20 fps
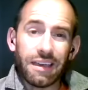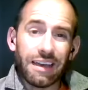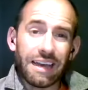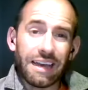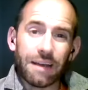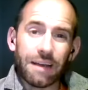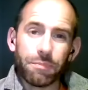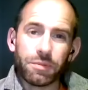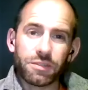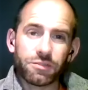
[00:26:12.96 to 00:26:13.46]

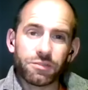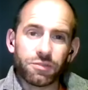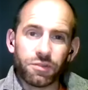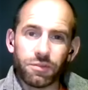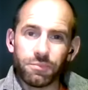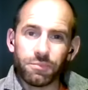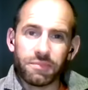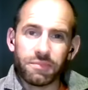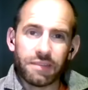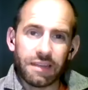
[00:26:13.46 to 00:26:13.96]
happens
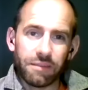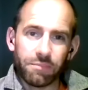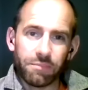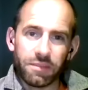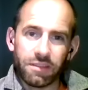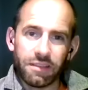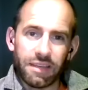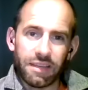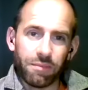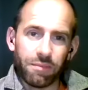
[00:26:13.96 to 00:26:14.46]
from time
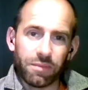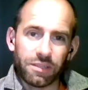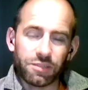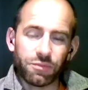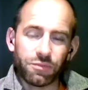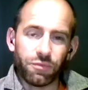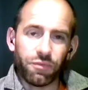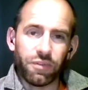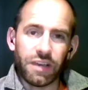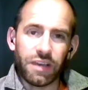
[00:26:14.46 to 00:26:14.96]
to time.
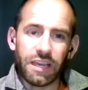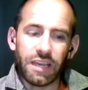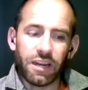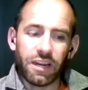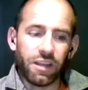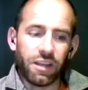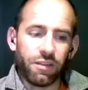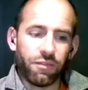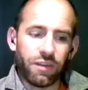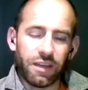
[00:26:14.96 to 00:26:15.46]
It's
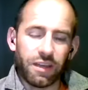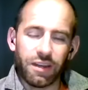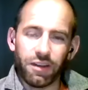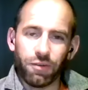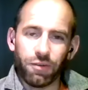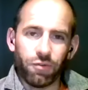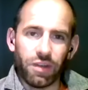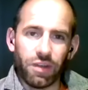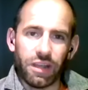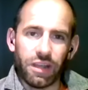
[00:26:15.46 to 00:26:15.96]
very,
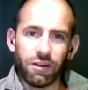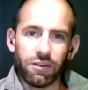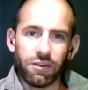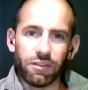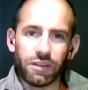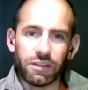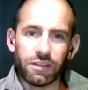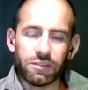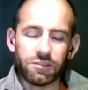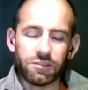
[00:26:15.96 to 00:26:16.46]
very rare that